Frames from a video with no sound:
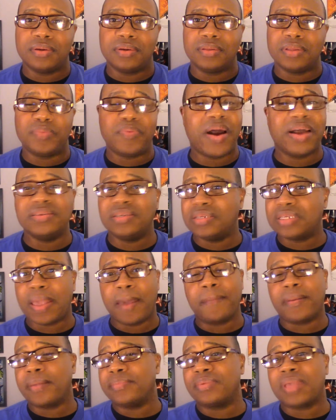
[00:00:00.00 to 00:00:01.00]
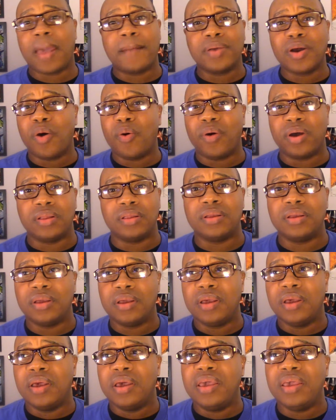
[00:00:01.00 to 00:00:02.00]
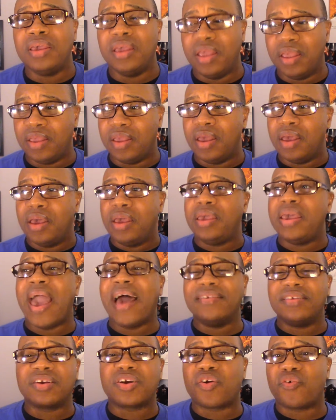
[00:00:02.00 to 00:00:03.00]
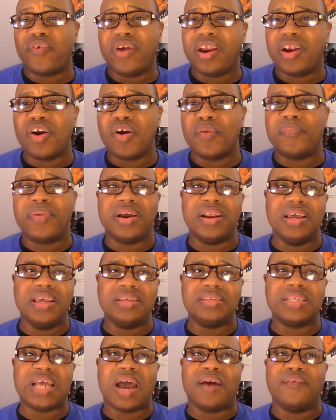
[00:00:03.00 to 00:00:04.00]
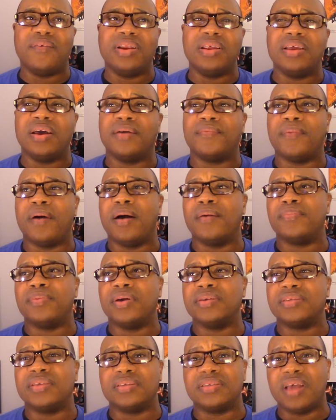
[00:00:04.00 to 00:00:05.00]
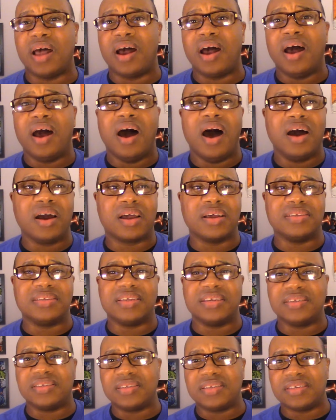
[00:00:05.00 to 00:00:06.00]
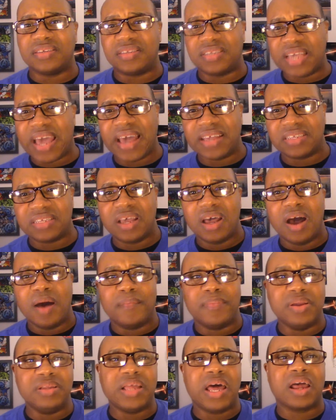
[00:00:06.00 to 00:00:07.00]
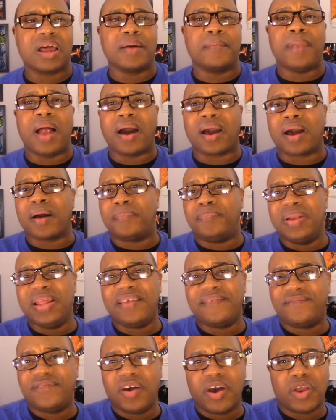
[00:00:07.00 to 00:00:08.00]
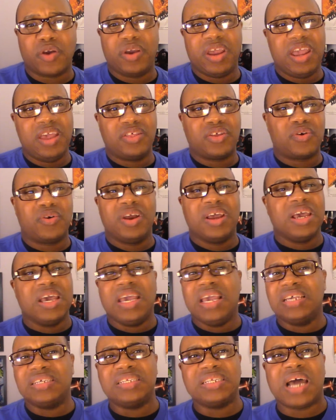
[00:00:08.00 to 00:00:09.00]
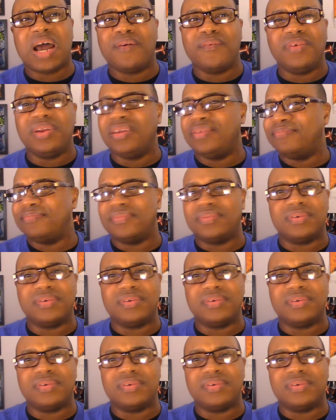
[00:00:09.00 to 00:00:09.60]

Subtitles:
The process just kept going. He has a career, but he's not really a success. But he's not a complete failure either. He's not really...